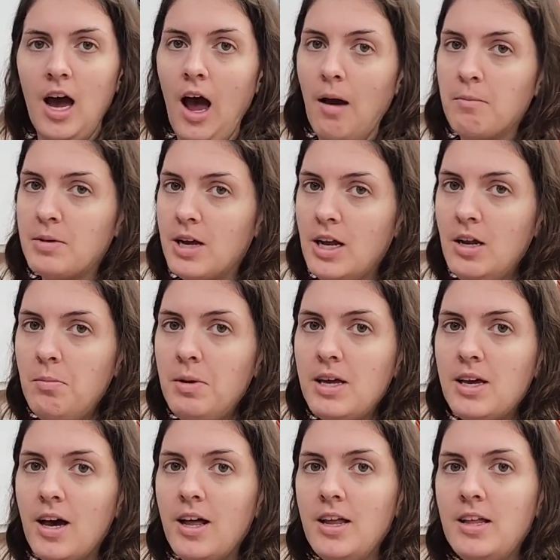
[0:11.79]
I'm gonna be
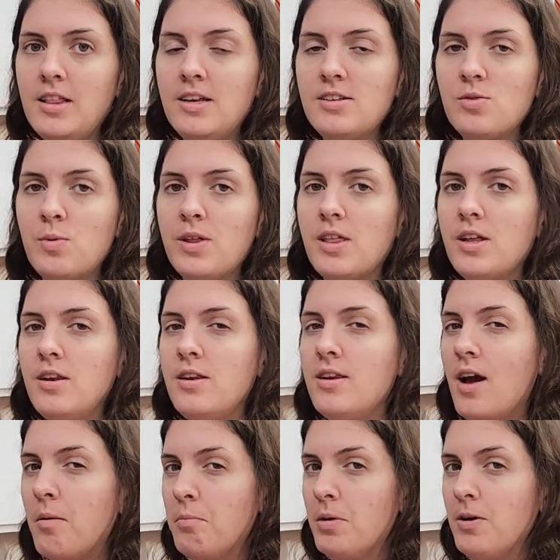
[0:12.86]
cutting this with a
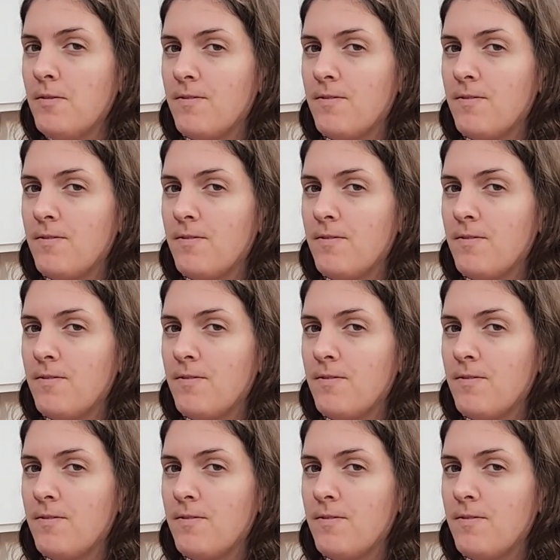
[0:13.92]
number